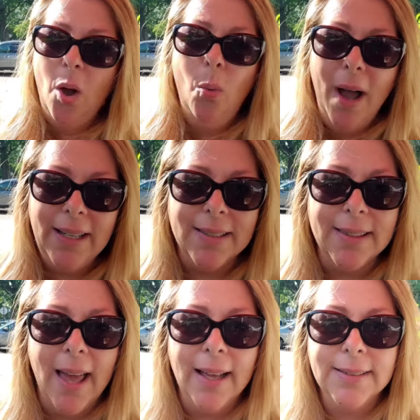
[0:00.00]
Why is
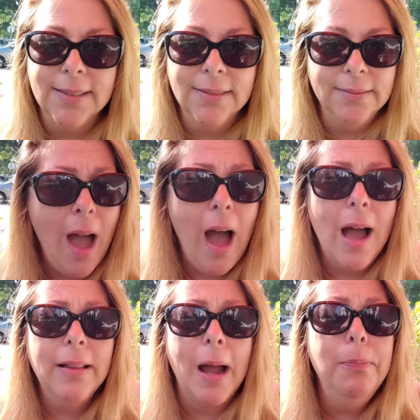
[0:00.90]
that?
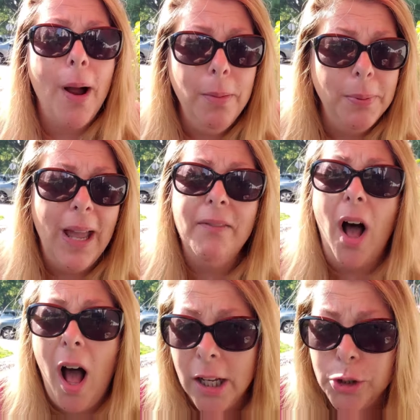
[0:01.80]
I probably have
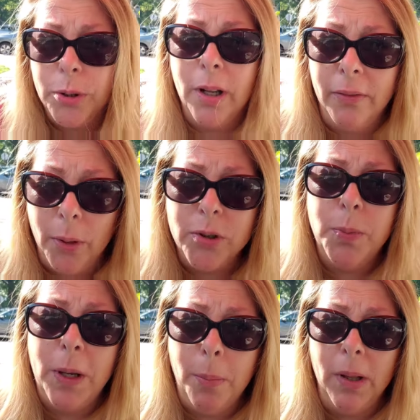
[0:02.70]
100 of those
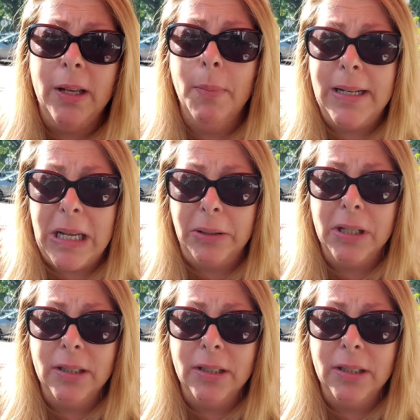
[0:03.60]
people in my dump.